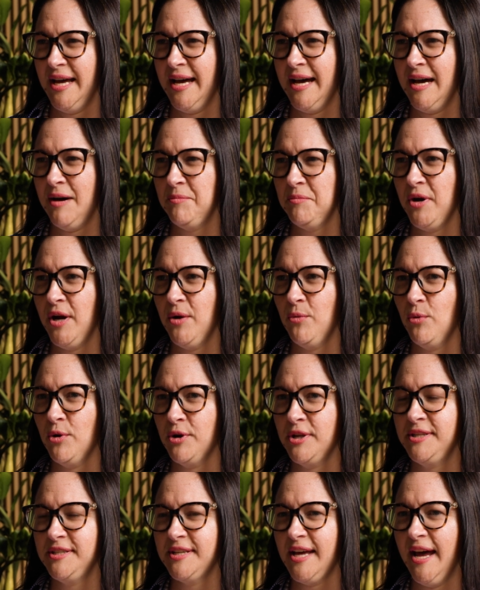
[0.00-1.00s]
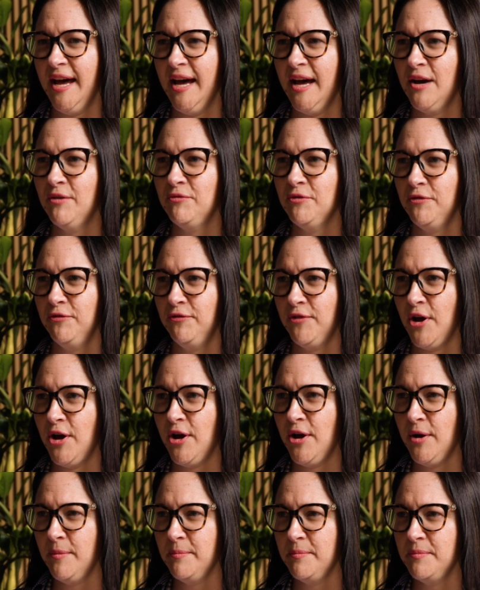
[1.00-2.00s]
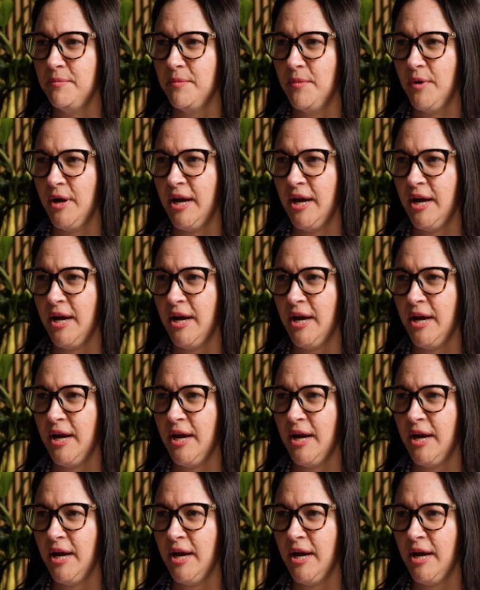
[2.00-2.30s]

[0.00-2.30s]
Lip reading: I wanted to have a firm